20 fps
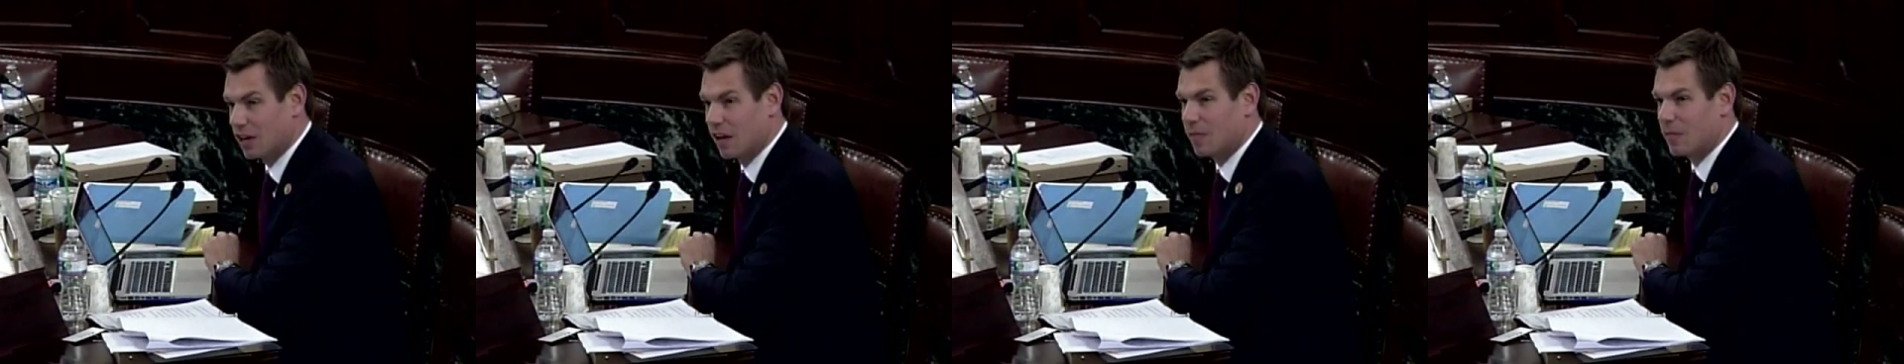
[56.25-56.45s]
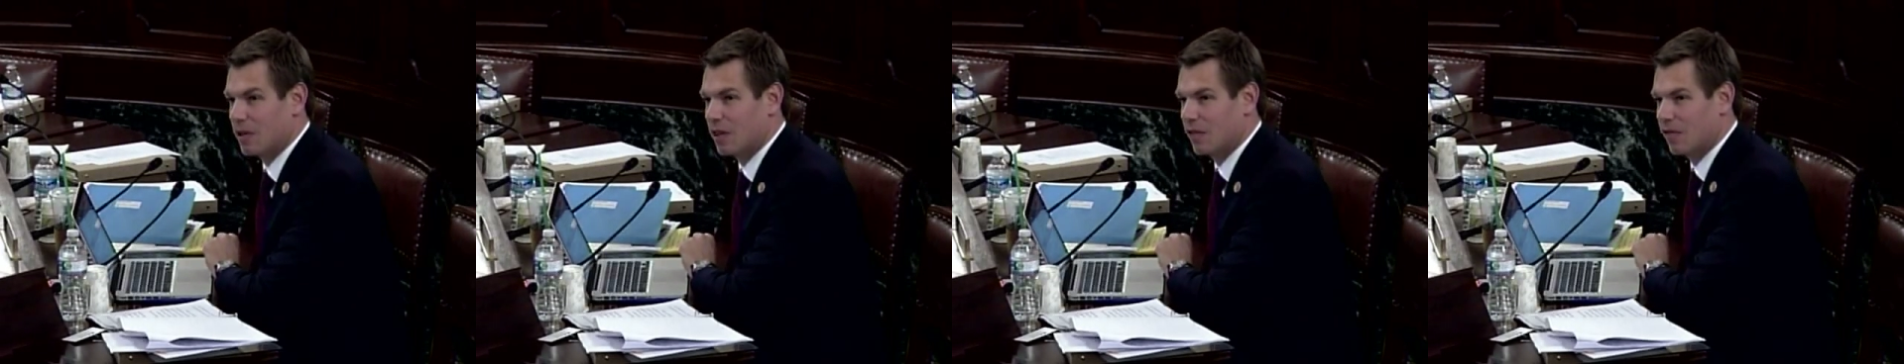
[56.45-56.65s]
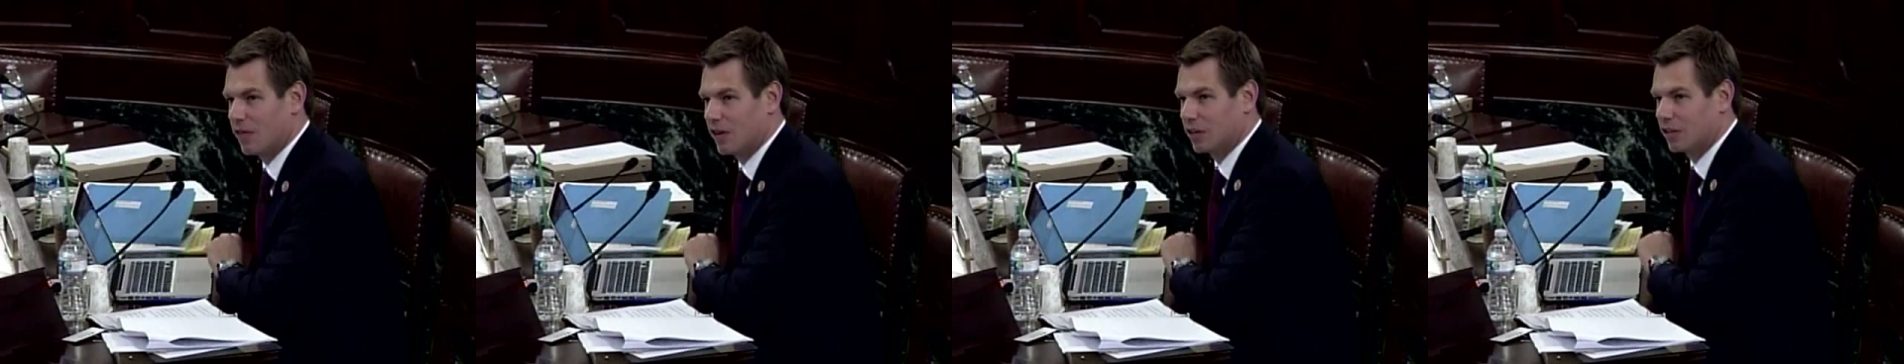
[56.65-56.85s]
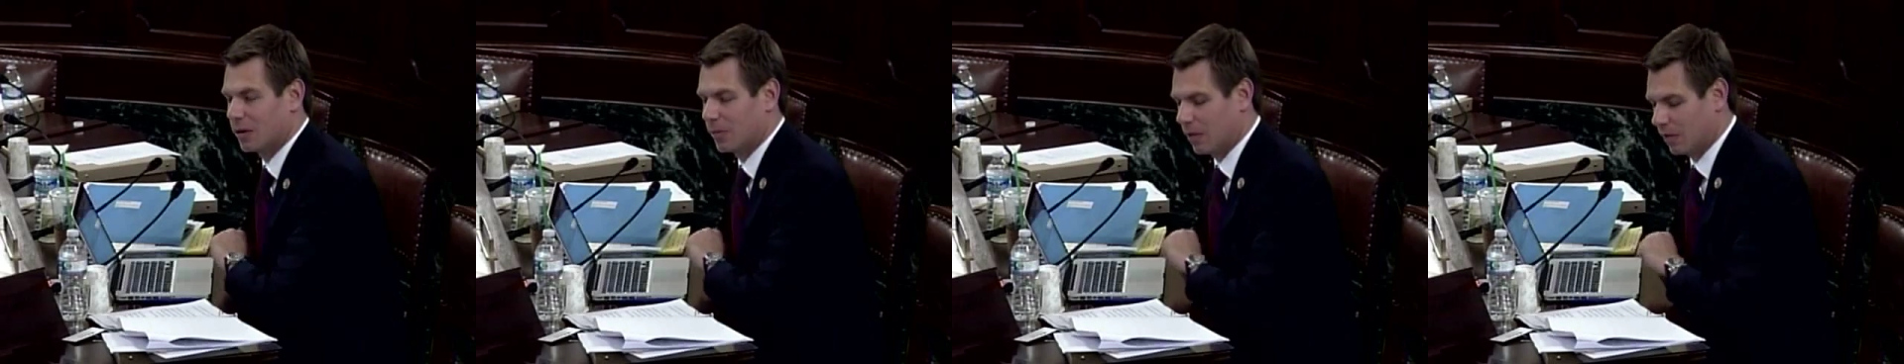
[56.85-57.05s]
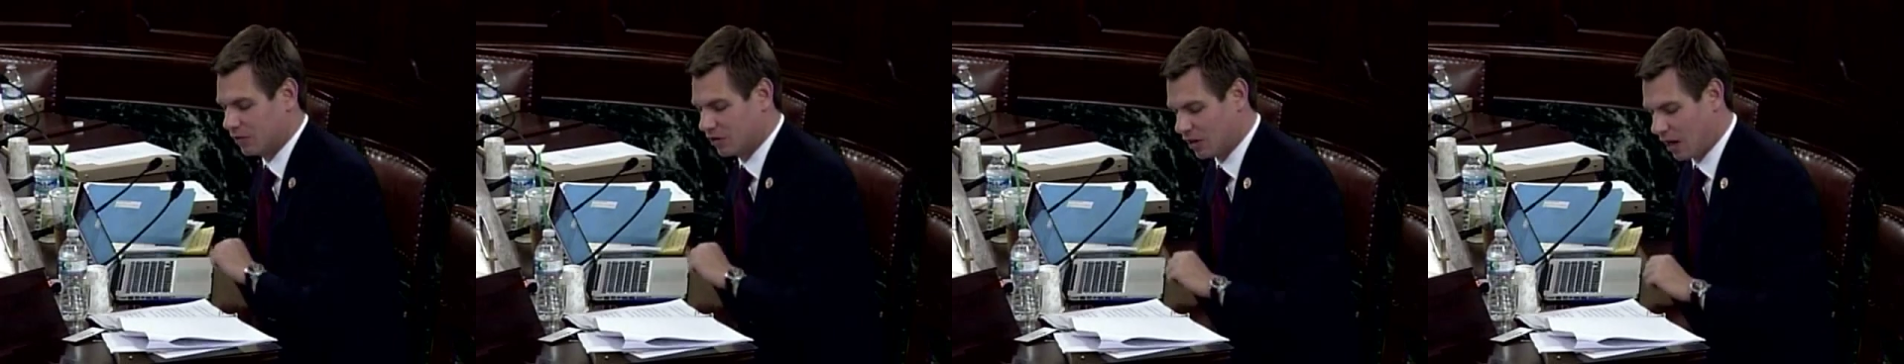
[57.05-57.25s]
have been the
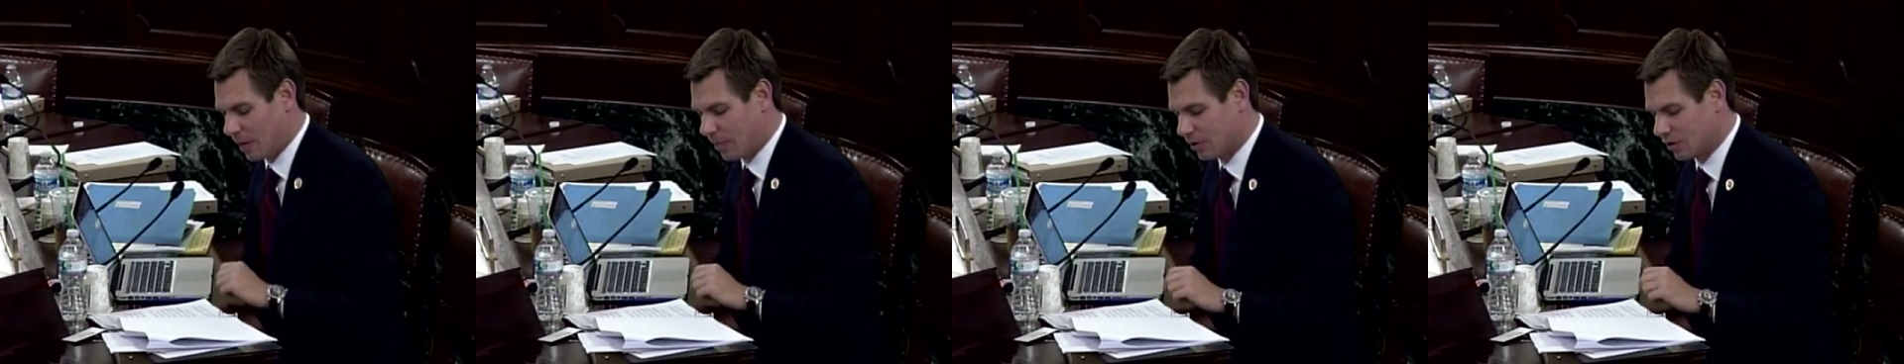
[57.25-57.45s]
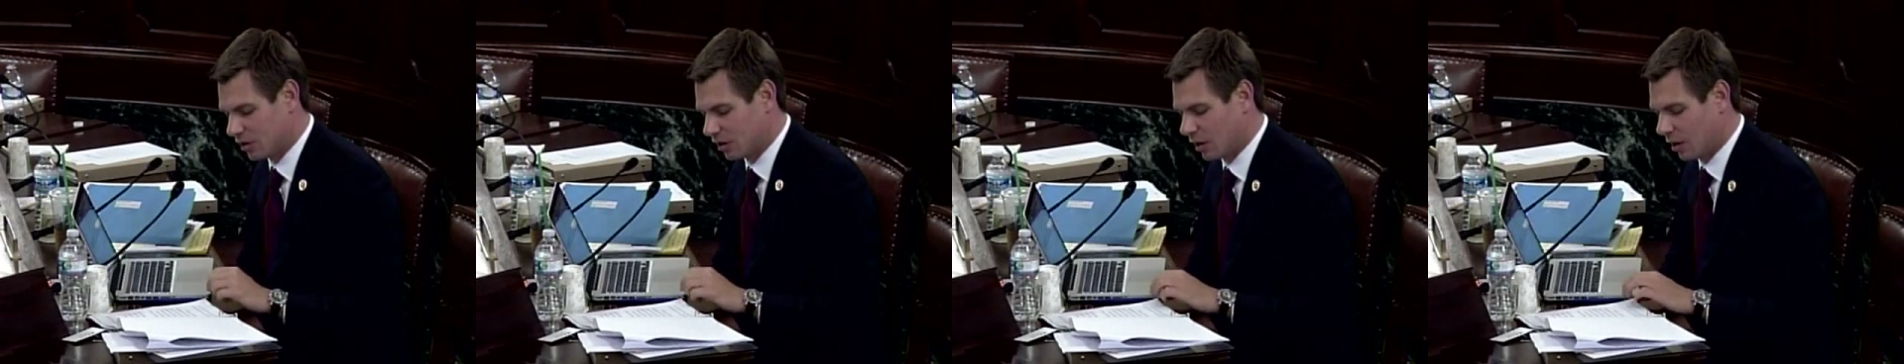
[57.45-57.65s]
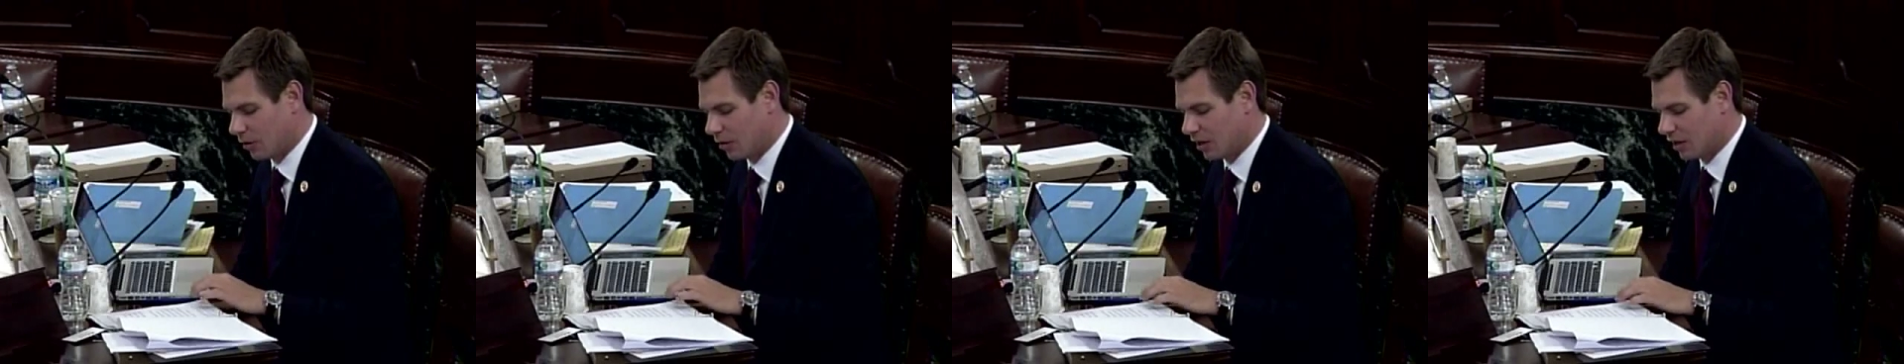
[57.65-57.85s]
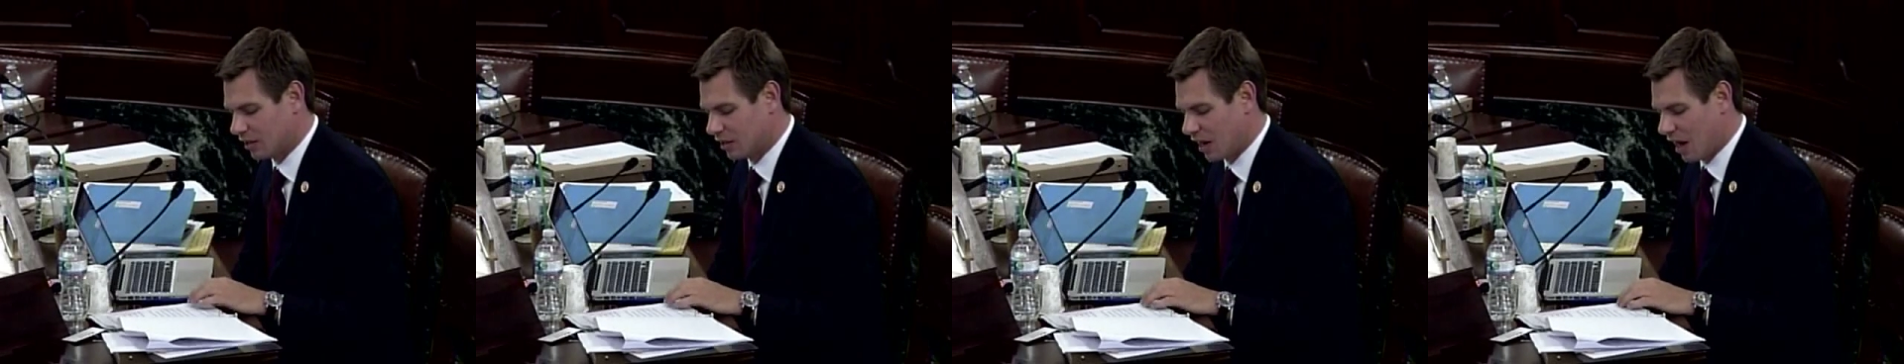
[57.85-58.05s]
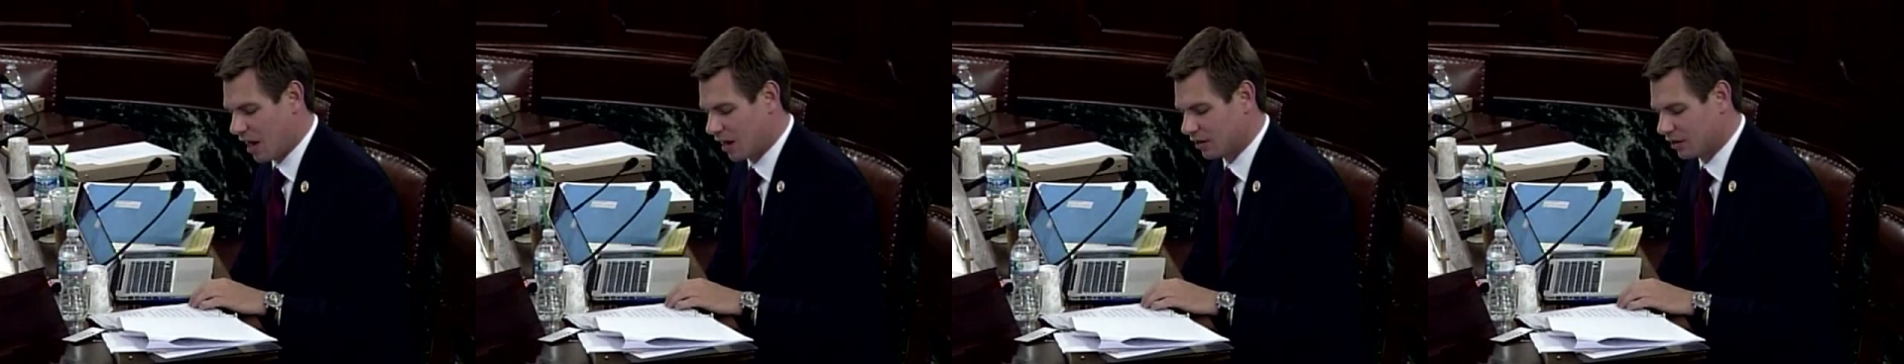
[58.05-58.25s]
victim of cybersecurity
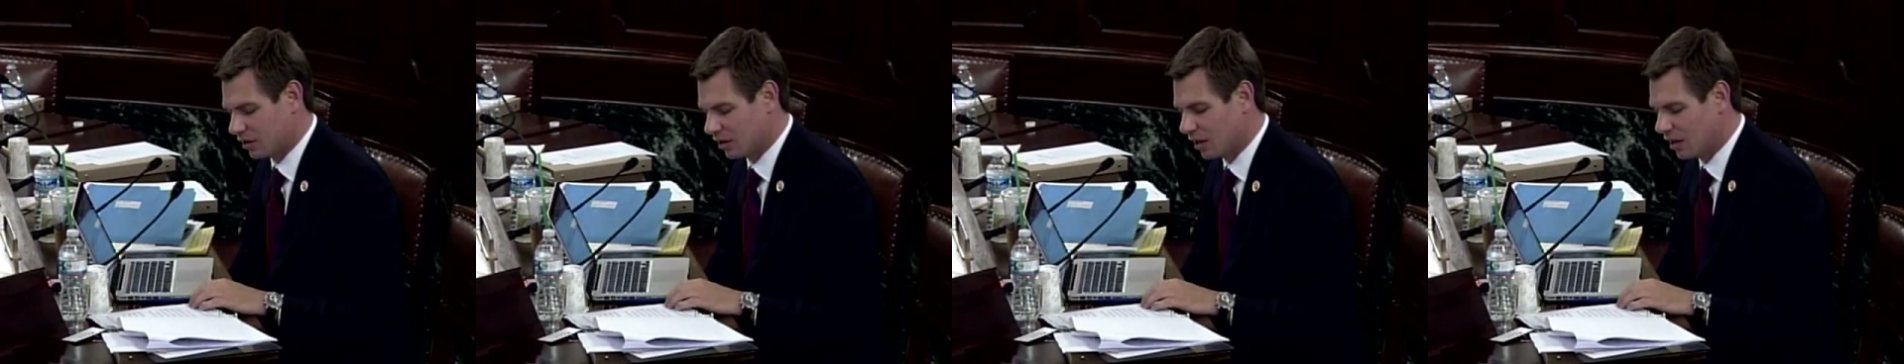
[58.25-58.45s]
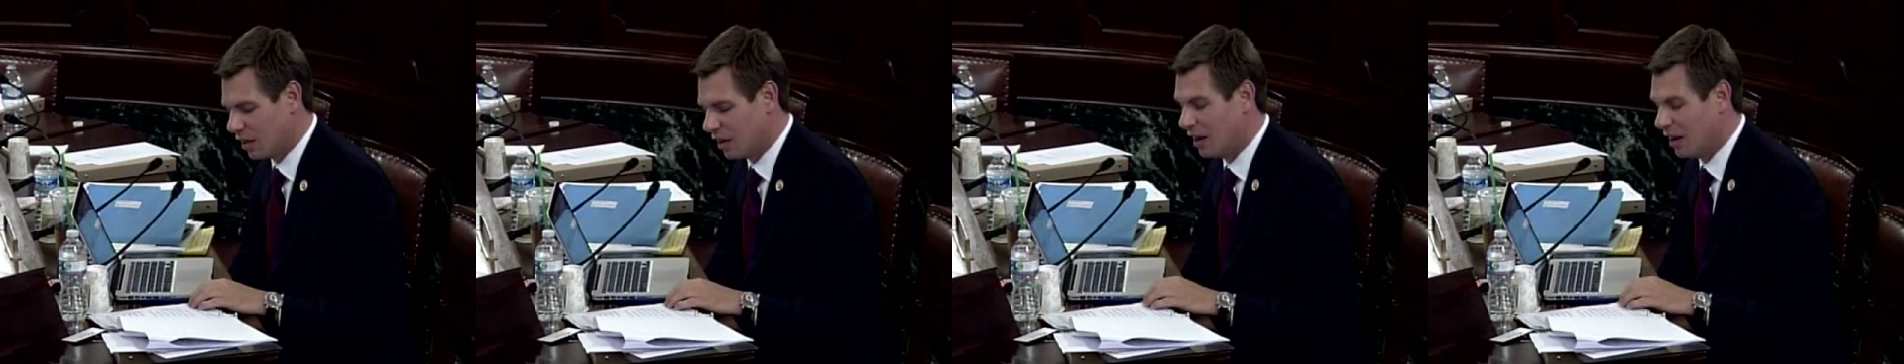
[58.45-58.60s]
attacks,